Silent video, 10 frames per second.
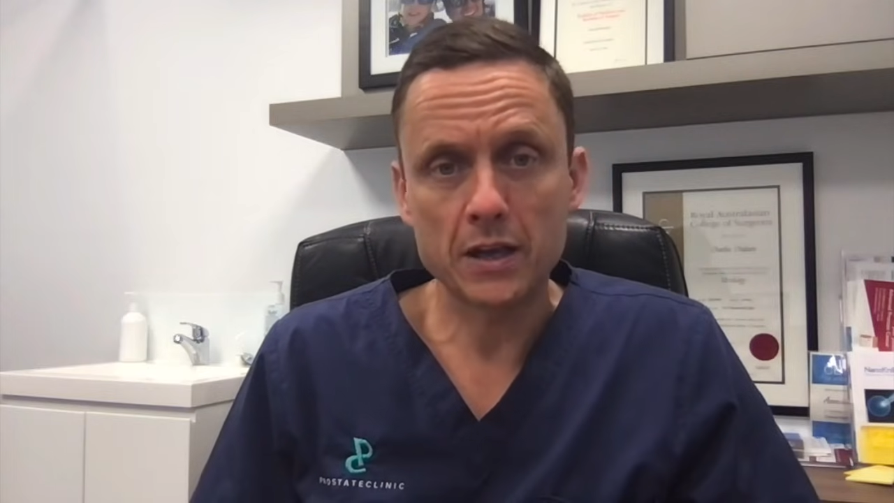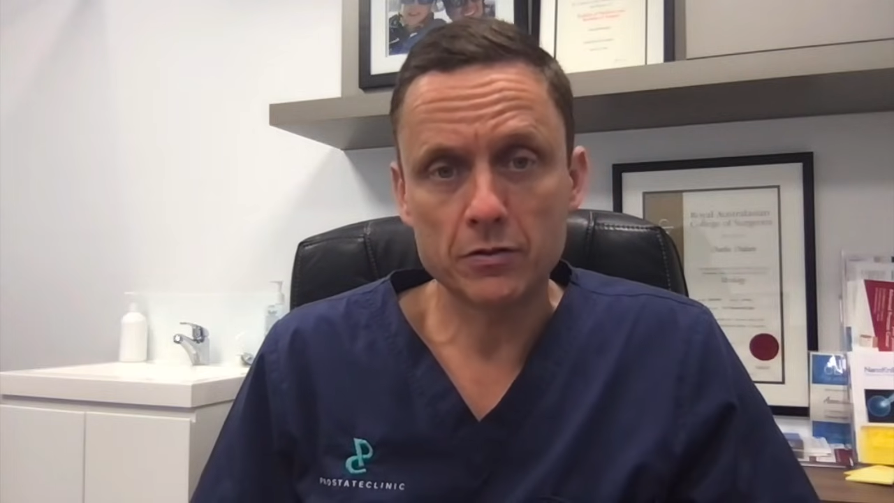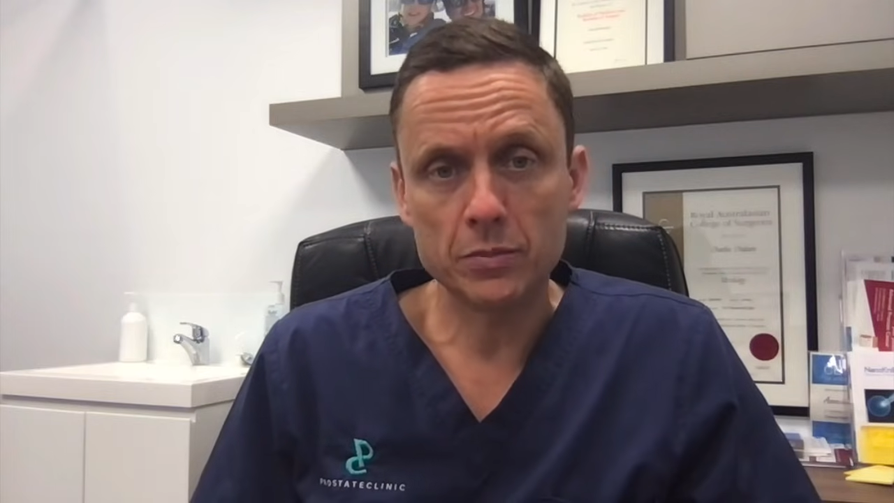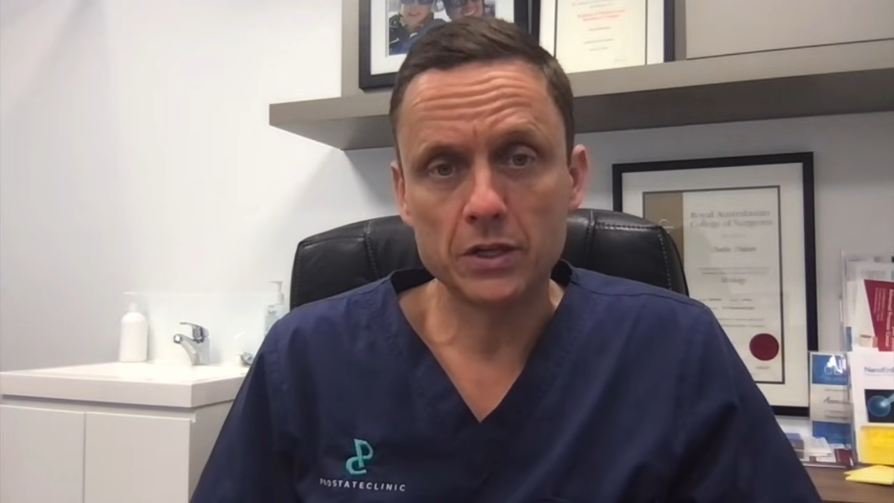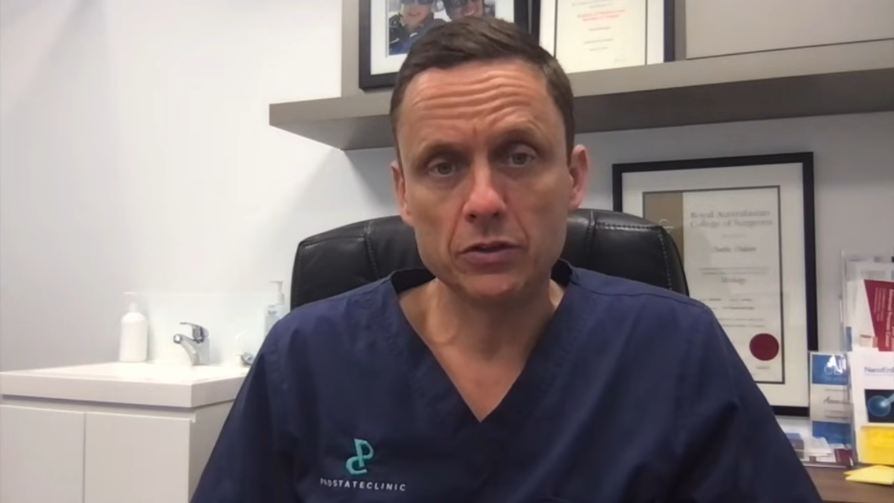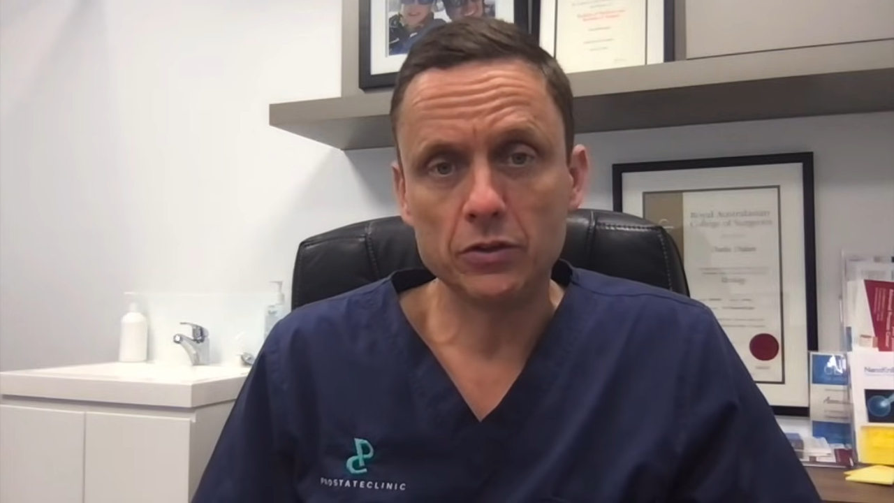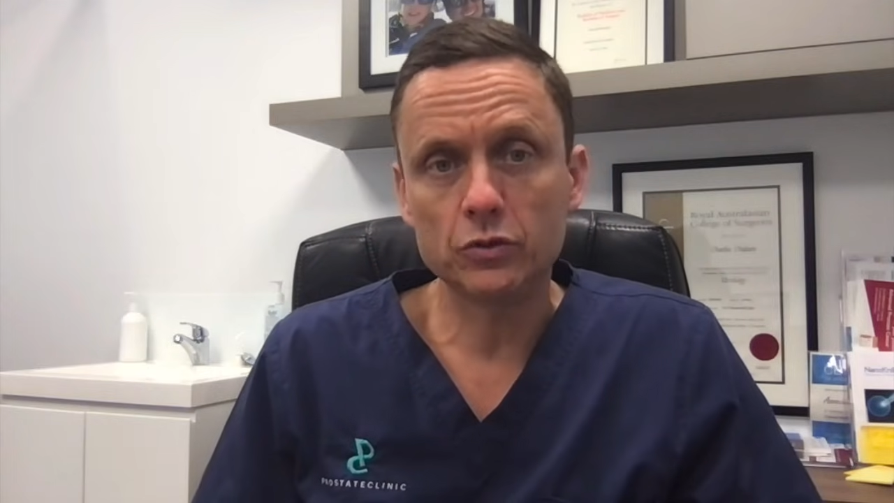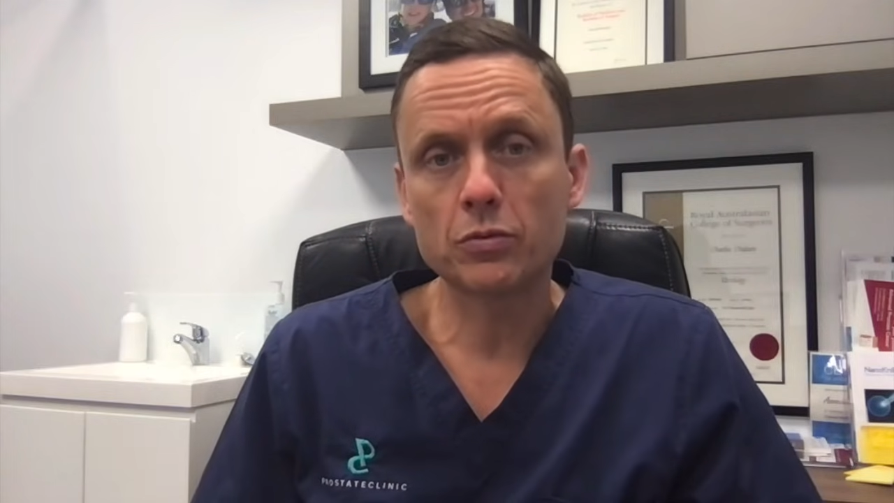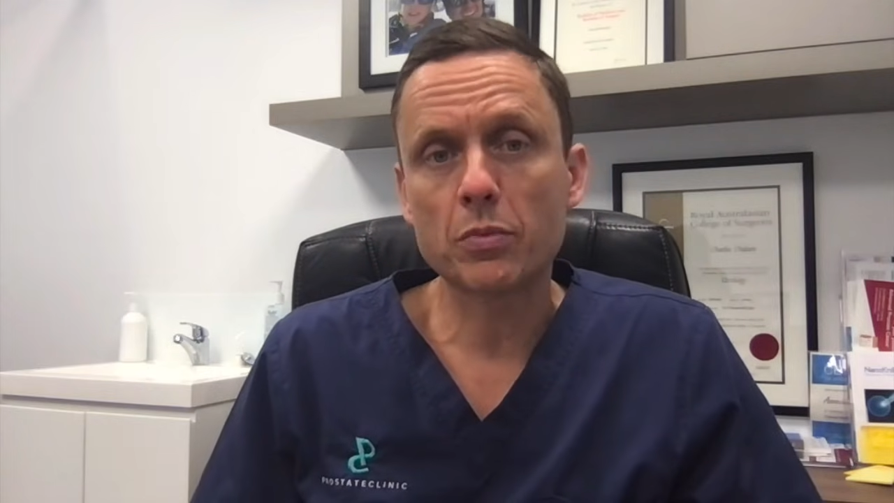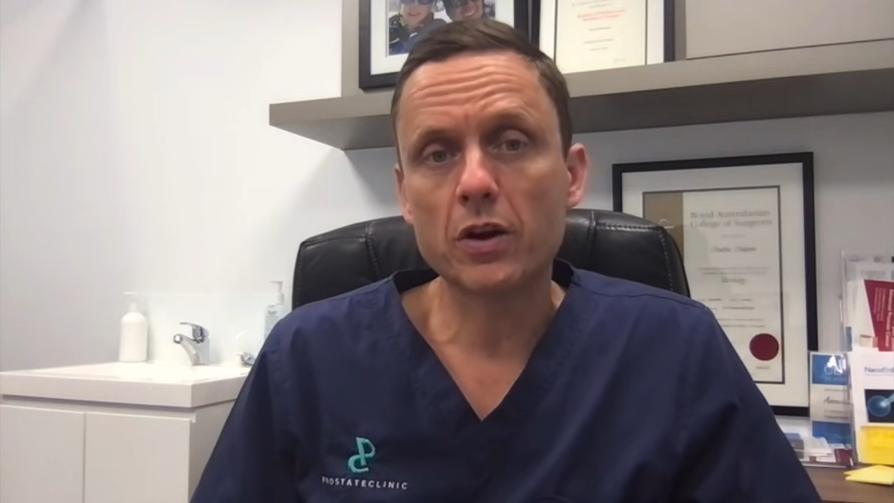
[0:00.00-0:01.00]
have been
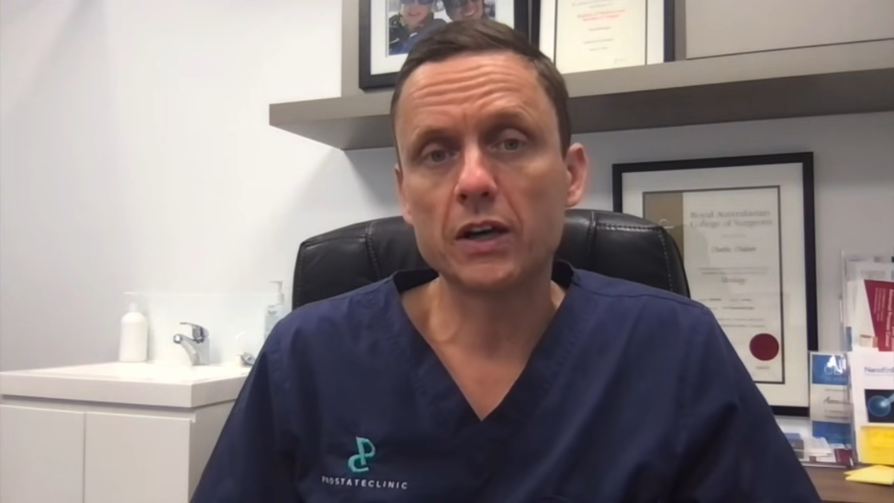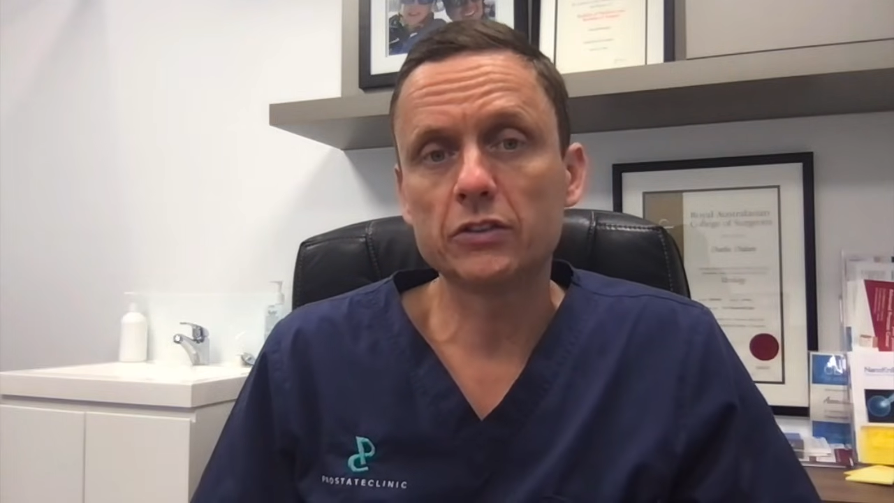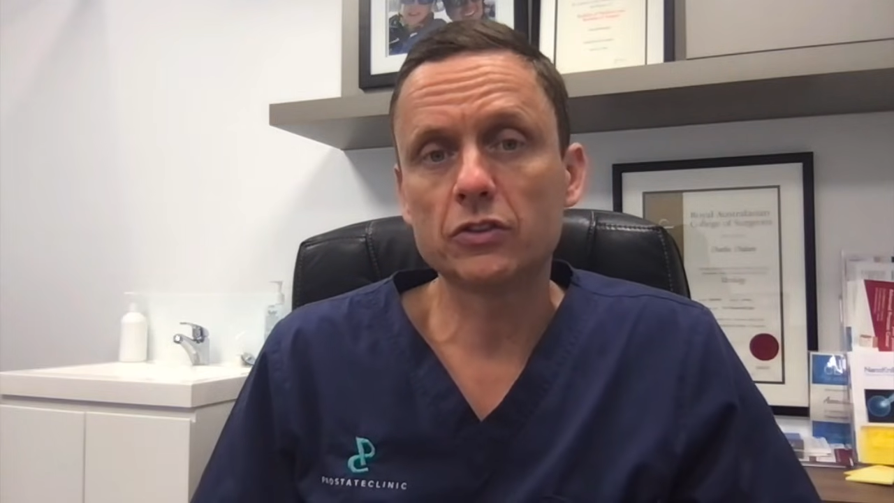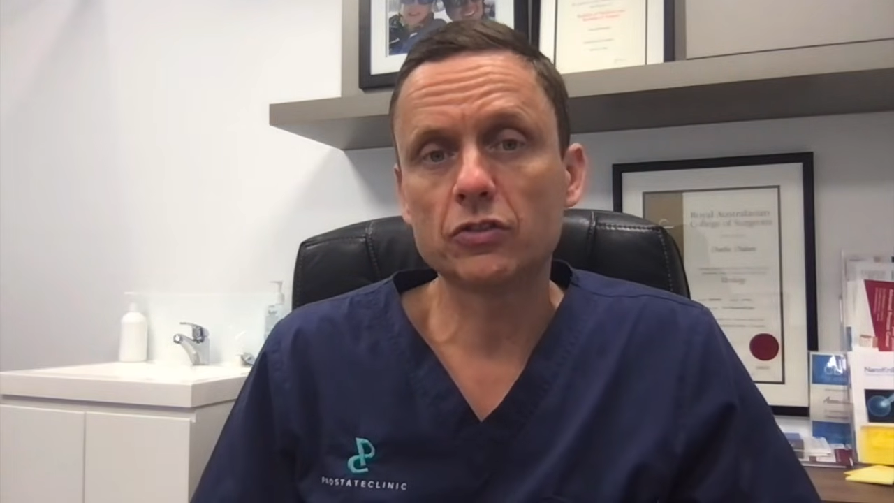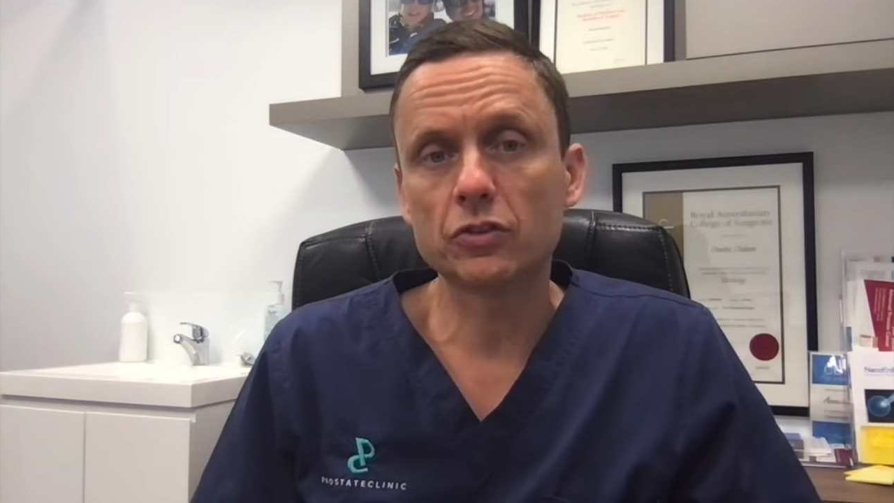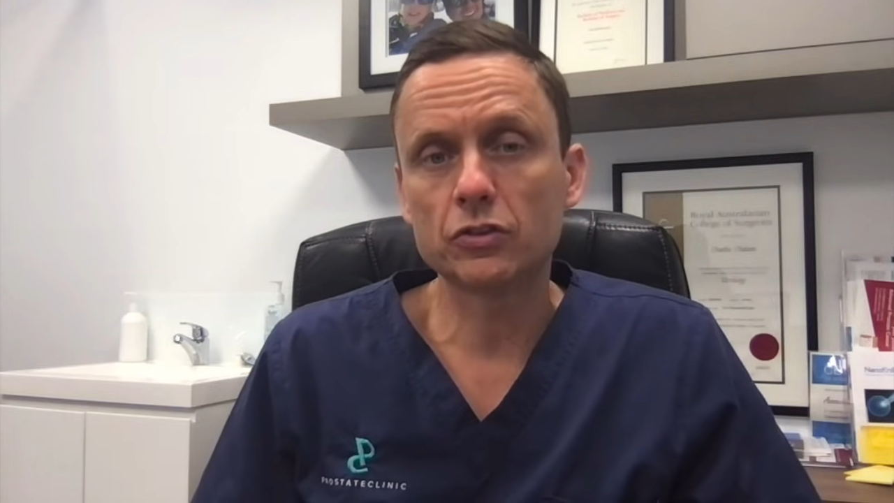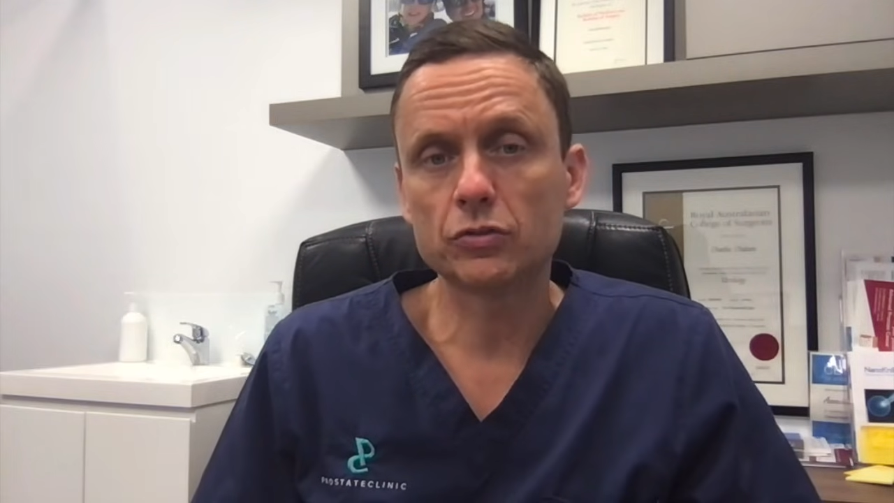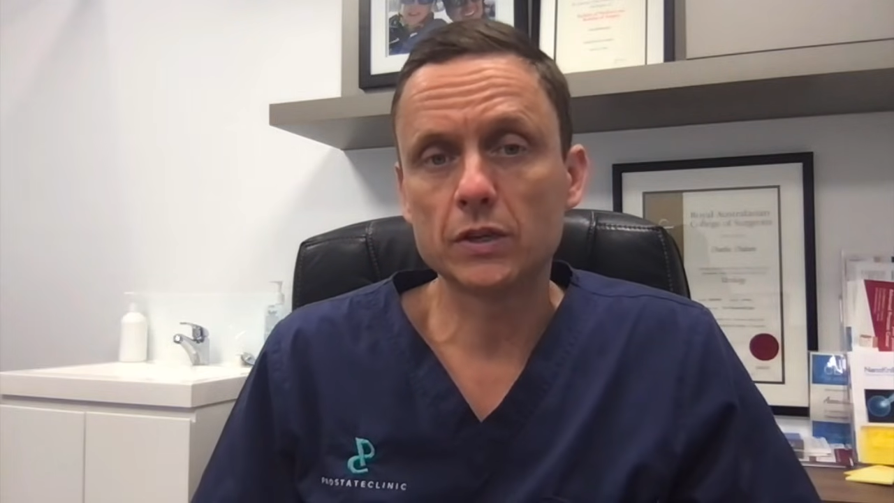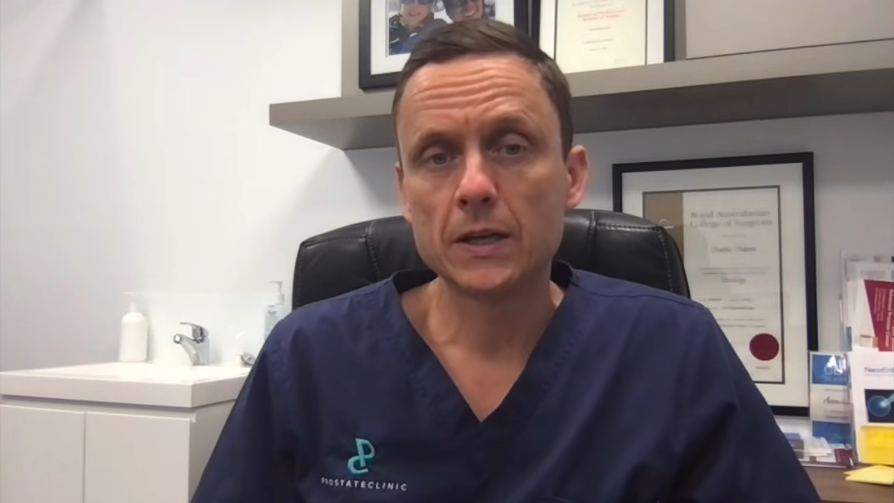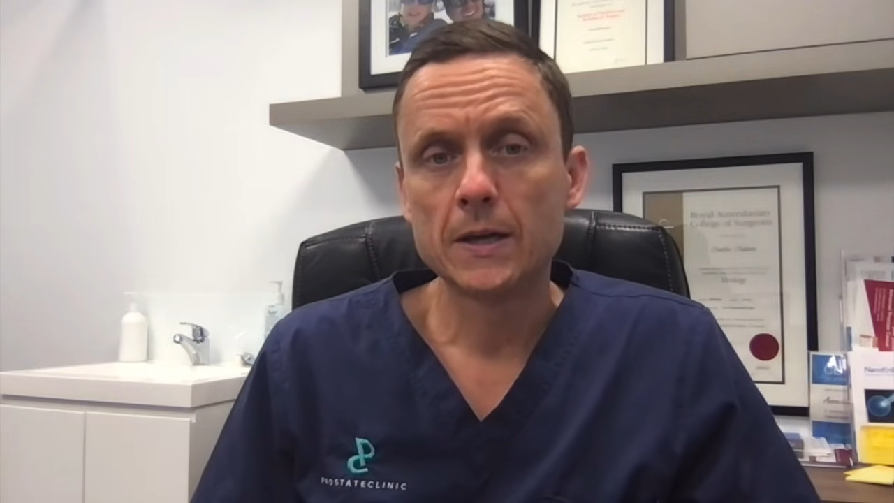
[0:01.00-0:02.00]
used prior to surgery